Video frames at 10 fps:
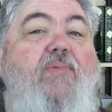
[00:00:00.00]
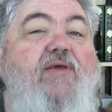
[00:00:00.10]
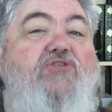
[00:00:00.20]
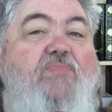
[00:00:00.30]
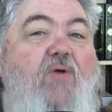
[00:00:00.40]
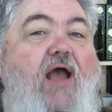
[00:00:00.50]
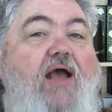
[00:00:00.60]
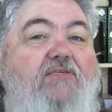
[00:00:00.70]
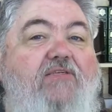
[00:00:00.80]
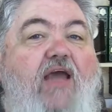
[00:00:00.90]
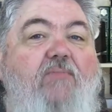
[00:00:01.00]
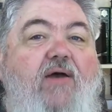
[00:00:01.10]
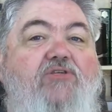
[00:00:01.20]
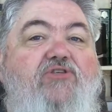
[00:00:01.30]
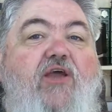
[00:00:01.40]
be surprised how
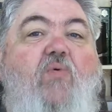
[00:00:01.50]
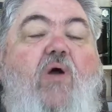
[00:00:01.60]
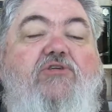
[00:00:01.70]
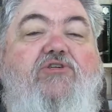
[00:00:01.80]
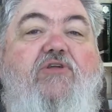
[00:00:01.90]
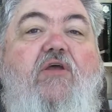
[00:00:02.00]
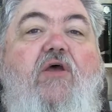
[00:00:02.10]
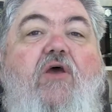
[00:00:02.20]
much they're watching